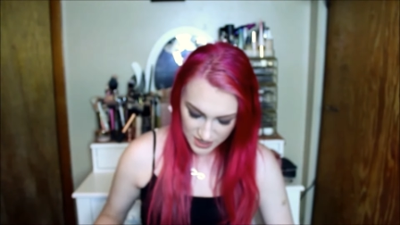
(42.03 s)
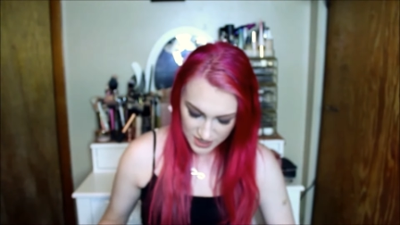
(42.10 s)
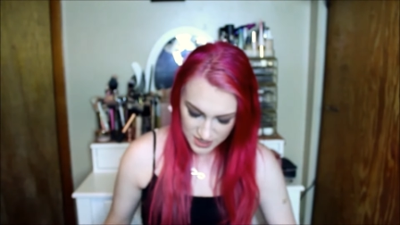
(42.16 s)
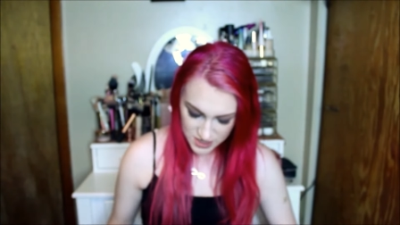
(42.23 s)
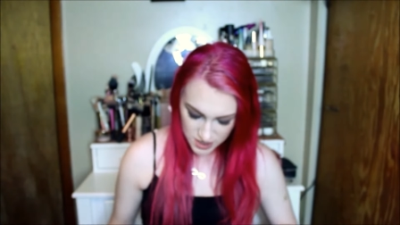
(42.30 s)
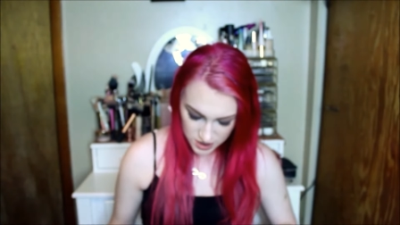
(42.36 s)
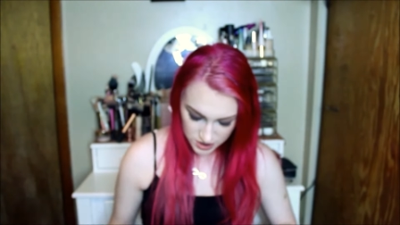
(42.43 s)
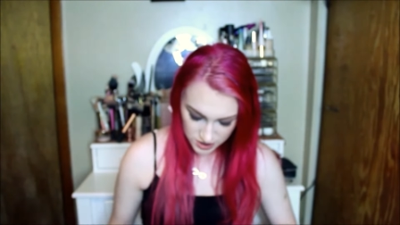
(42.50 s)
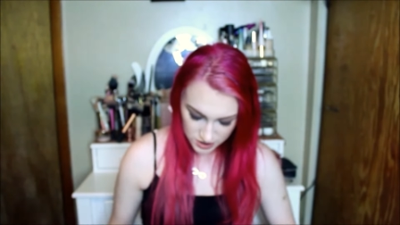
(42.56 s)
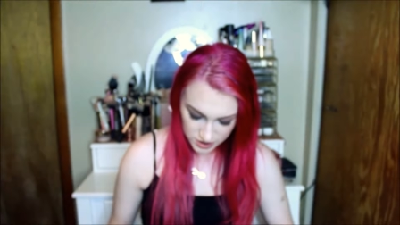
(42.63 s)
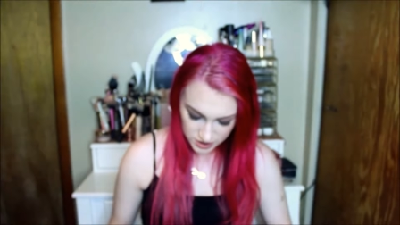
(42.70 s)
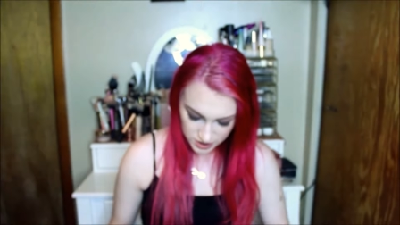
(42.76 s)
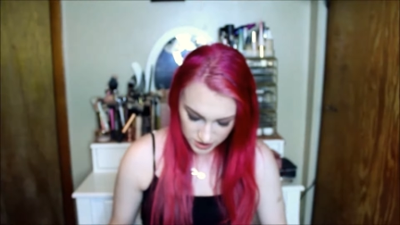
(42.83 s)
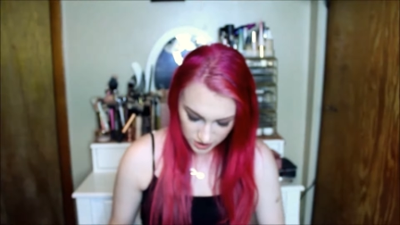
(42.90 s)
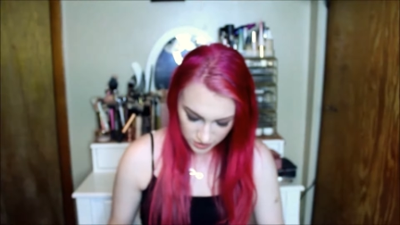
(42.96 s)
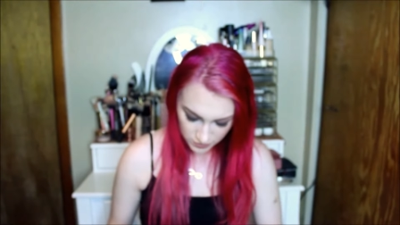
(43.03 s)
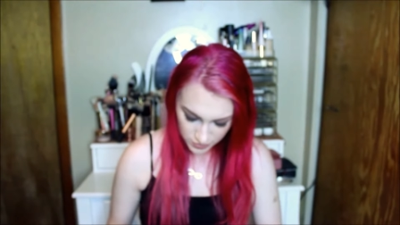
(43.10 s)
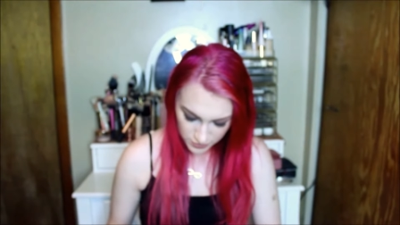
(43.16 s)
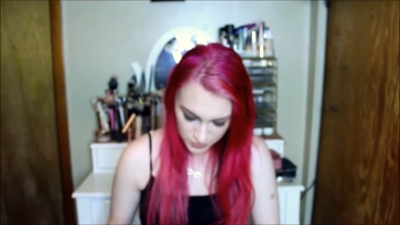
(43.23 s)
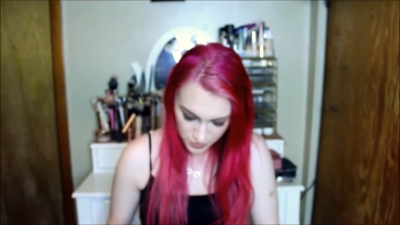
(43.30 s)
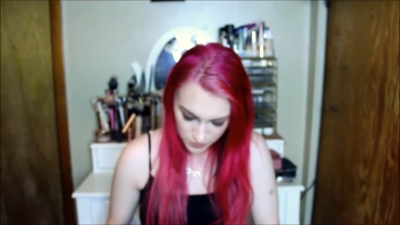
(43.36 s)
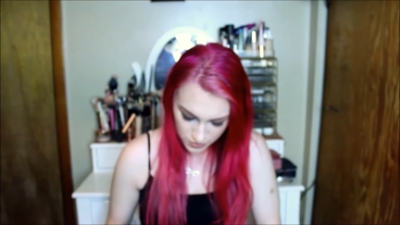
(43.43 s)
And I'm
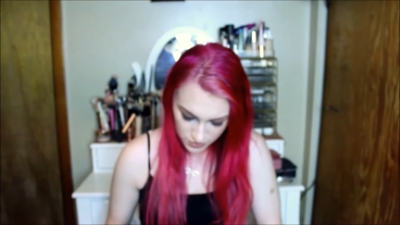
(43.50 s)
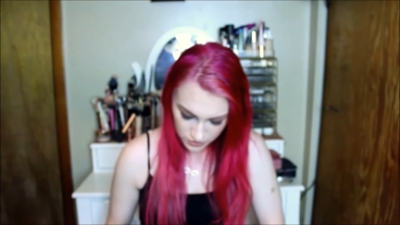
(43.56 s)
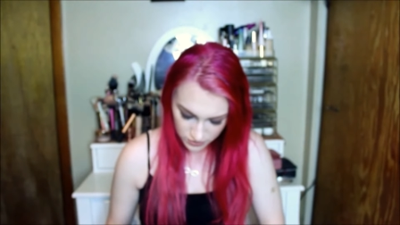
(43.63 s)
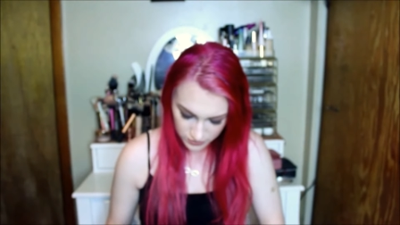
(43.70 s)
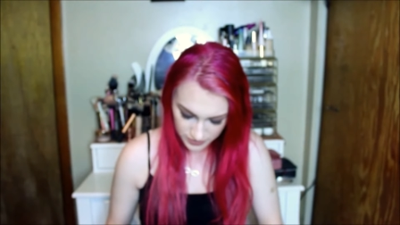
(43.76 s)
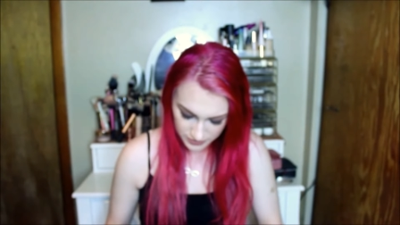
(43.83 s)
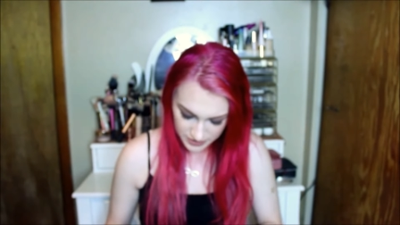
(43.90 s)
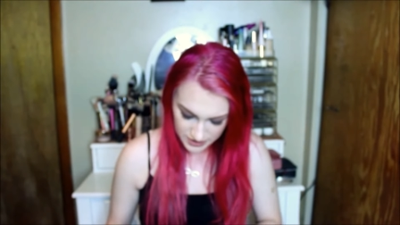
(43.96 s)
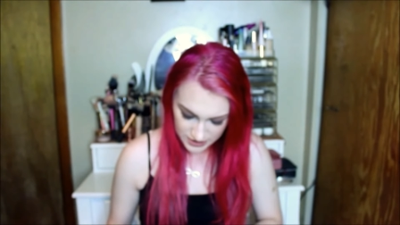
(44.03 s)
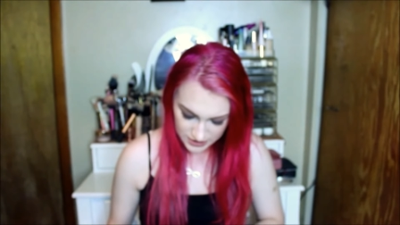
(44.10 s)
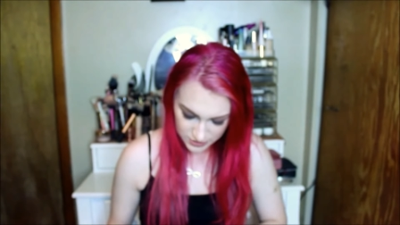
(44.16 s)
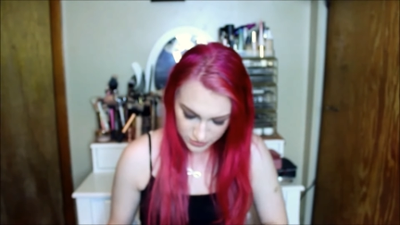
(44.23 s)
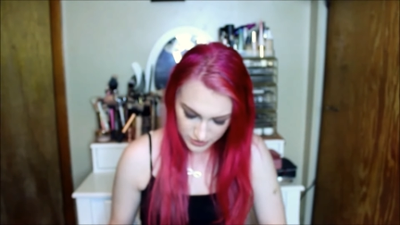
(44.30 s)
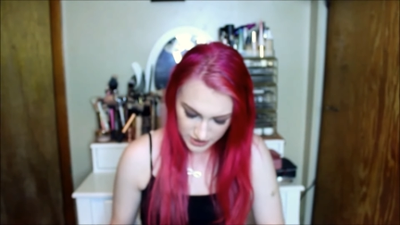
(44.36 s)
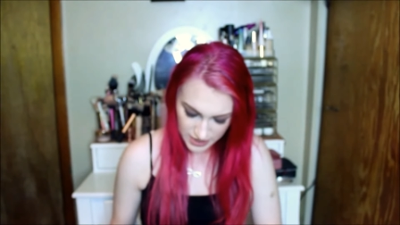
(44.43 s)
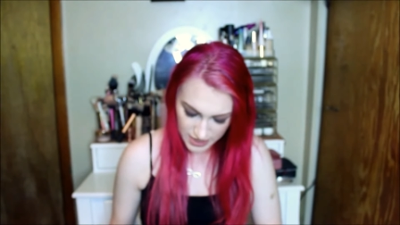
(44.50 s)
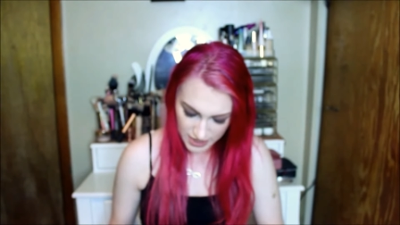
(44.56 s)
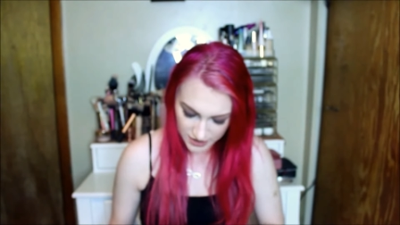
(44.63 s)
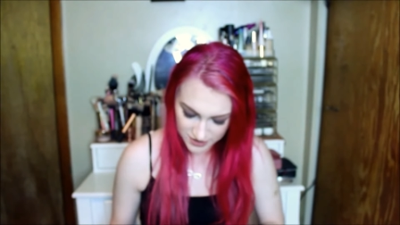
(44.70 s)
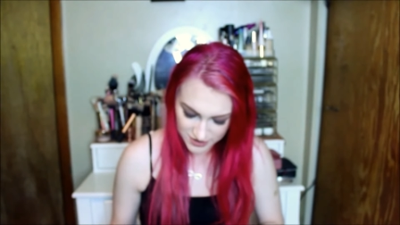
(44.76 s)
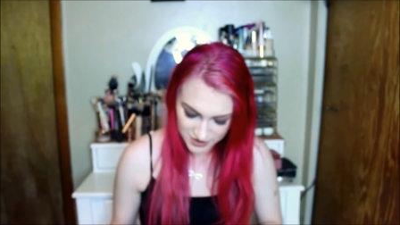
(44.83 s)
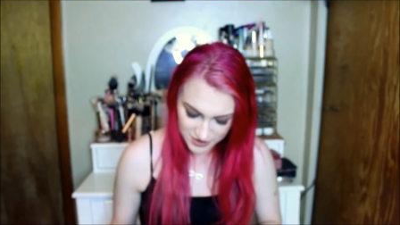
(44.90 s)
gonna get into it here.